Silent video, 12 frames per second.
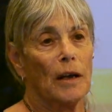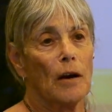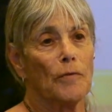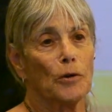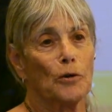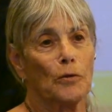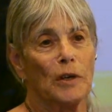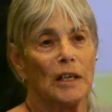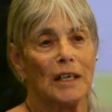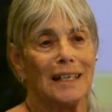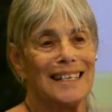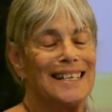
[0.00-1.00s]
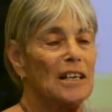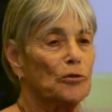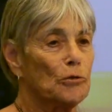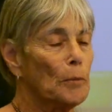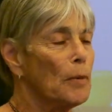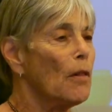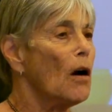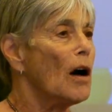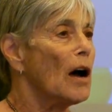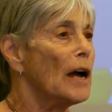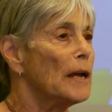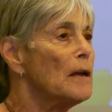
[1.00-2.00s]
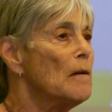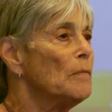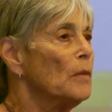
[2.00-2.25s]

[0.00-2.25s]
Evergreen, III,